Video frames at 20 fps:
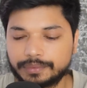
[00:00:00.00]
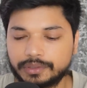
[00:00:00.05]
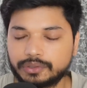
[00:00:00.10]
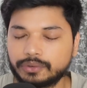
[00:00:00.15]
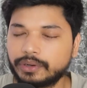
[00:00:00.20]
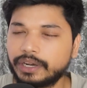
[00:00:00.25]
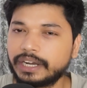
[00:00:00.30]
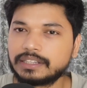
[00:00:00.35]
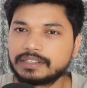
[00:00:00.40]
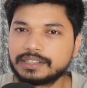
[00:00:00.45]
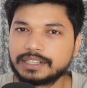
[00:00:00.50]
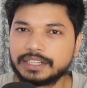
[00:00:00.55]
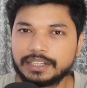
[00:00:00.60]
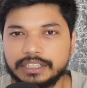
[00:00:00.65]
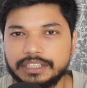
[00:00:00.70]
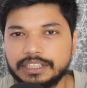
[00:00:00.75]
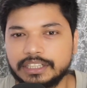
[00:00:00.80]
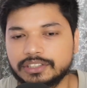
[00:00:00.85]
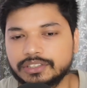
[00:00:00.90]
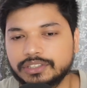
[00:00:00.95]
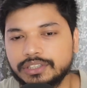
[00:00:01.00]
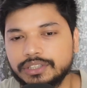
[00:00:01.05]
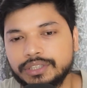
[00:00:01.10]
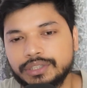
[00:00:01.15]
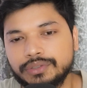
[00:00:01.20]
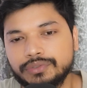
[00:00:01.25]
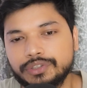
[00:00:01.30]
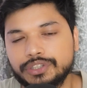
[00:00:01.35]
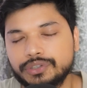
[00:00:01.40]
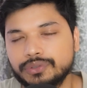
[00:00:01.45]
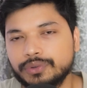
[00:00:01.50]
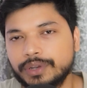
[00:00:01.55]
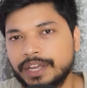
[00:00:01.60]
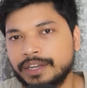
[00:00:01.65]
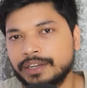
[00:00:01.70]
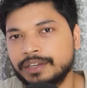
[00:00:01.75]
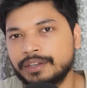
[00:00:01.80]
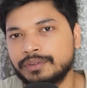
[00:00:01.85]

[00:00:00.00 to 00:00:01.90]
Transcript: So let's see industry in which you can